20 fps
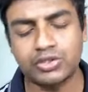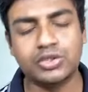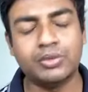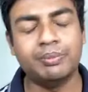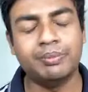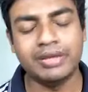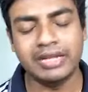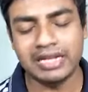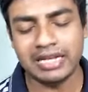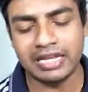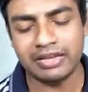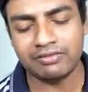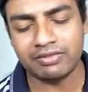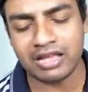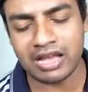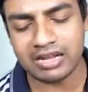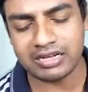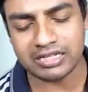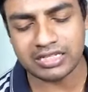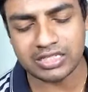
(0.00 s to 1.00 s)
to believe
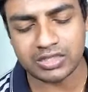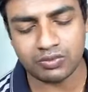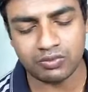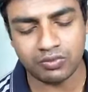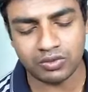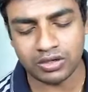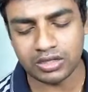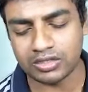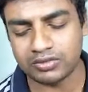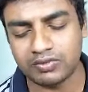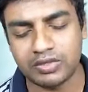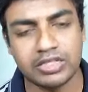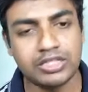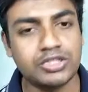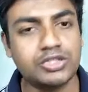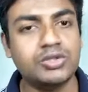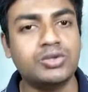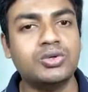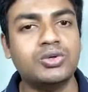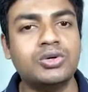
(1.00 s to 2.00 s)
that his word will
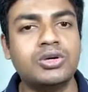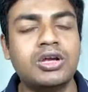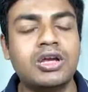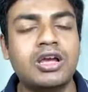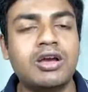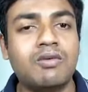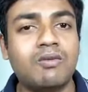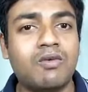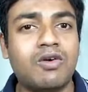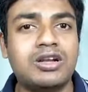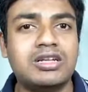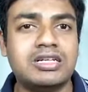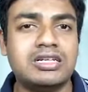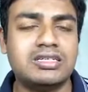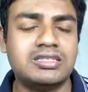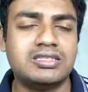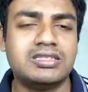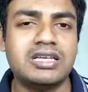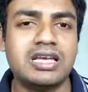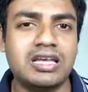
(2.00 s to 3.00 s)
do what it
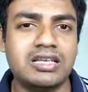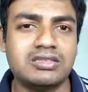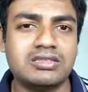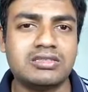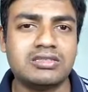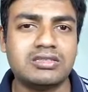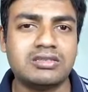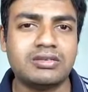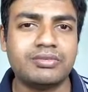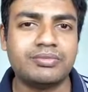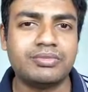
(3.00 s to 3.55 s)
says?